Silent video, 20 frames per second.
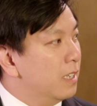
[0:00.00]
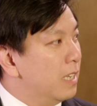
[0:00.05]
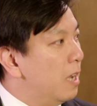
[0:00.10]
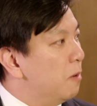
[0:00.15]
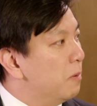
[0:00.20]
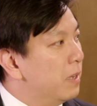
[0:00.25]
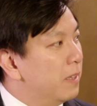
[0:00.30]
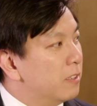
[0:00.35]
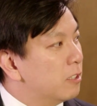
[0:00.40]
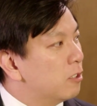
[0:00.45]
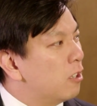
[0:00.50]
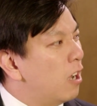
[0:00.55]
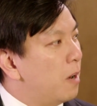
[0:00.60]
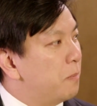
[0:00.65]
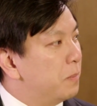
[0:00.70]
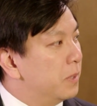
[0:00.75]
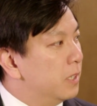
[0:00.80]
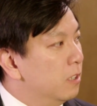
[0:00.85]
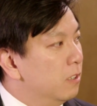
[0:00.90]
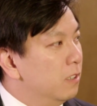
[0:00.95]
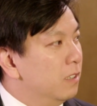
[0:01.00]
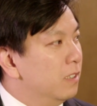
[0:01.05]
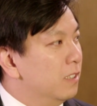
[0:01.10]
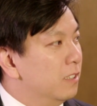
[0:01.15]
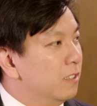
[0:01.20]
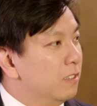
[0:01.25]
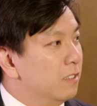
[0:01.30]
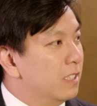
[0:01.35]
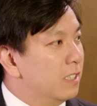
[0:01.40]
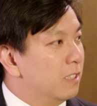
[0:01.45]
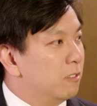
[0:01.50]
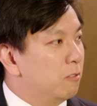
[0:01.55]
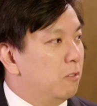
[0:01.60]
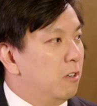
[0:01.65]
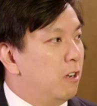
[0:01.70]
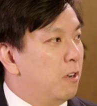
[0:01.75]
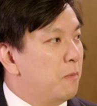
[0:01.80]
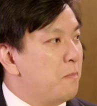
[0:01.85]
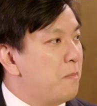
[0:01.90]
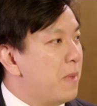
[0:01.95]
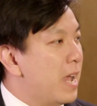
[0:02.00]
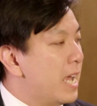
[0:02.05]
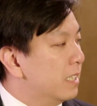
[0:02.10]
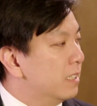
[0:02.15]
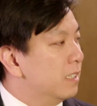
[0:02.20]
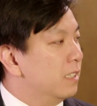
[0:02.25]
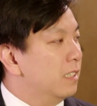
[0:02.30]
Now we have this opportunity to do this on mass